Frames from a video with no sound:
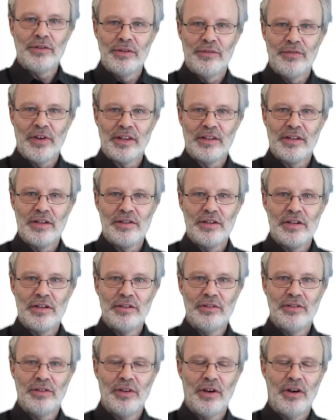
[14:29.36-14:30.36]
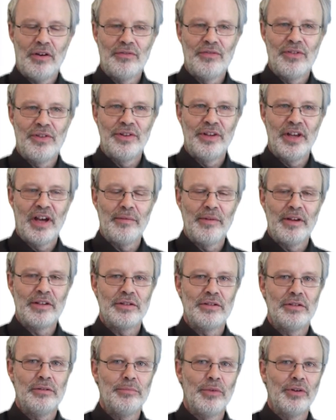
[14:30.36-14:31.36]
advantages of the
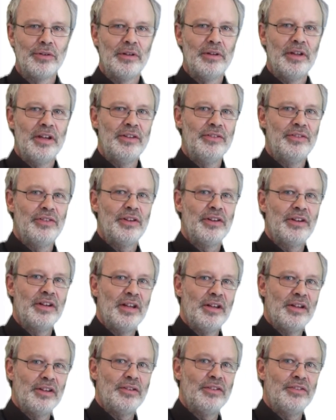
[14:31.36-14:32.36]
dimensional model is that it